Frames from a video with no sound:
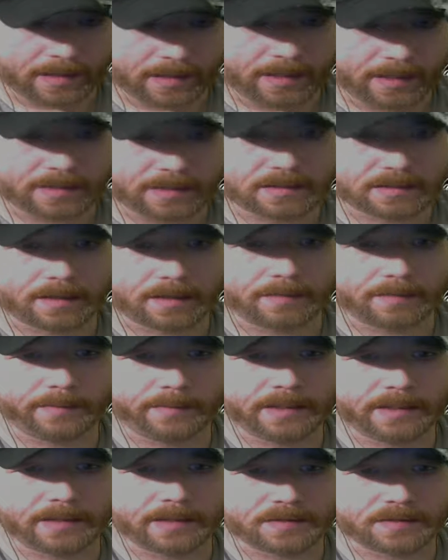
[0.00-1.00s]
has called
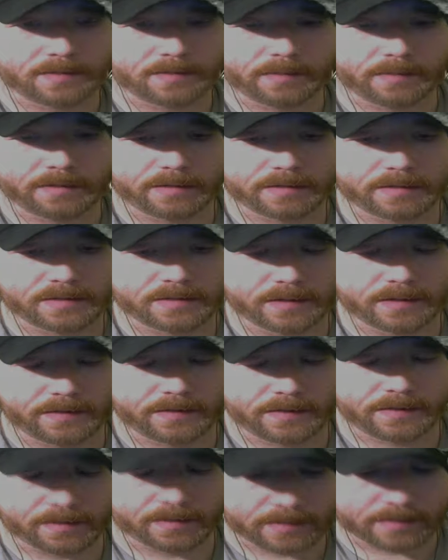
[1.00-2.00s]
me a conspiracy
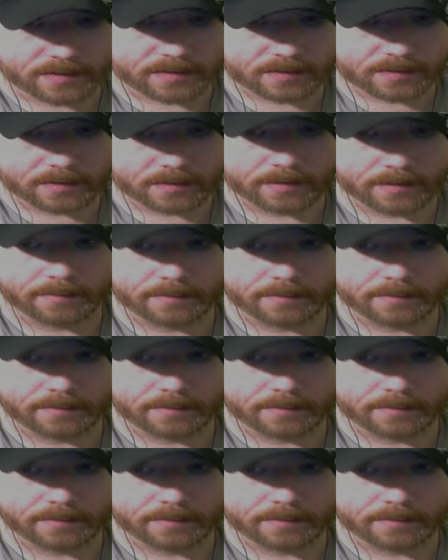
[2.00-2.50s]
theorist